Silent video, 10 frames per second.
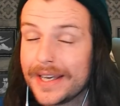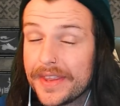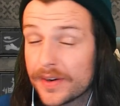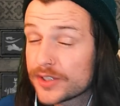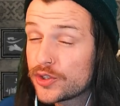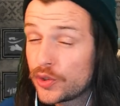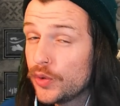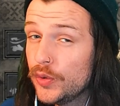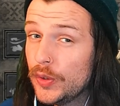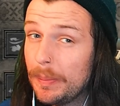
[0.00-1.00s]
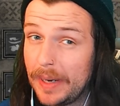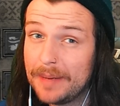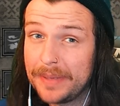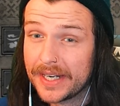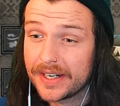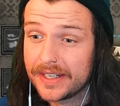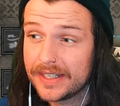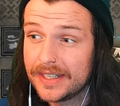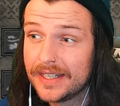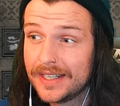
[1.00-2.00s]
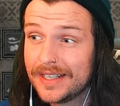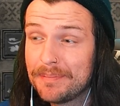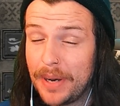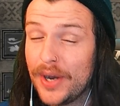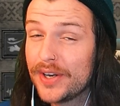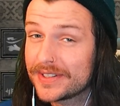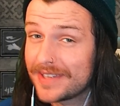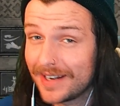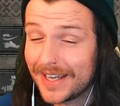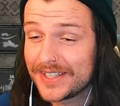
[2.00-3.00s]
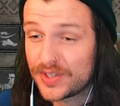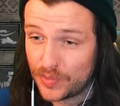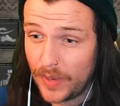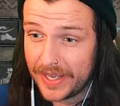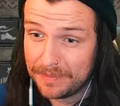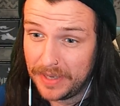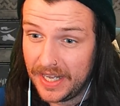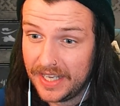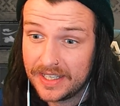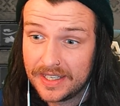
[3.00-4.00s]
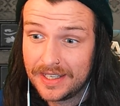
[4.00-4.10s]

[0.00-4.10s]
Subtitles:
Now there are 2 barbarian perks that I swear by.